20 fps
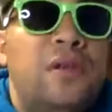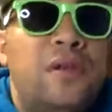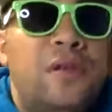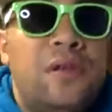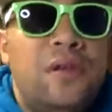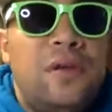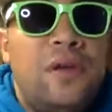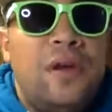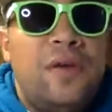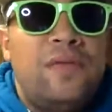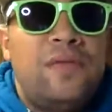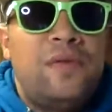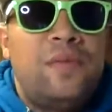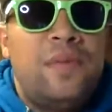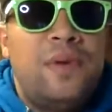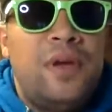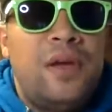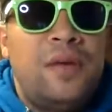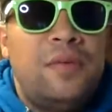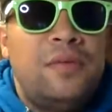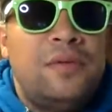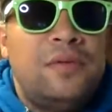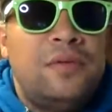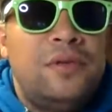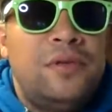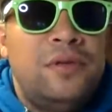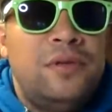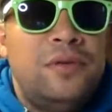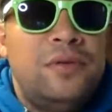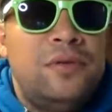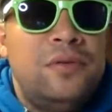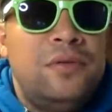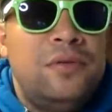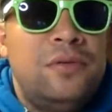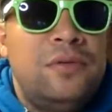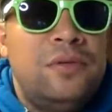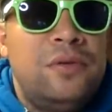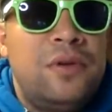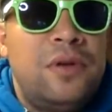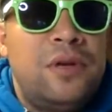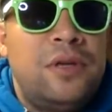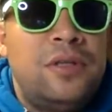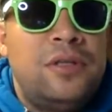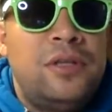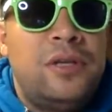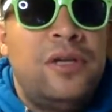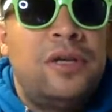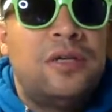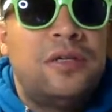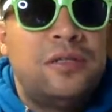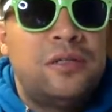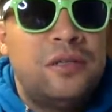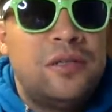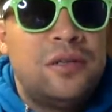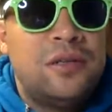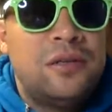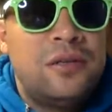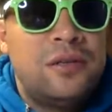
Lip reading: you have to be able to adjust.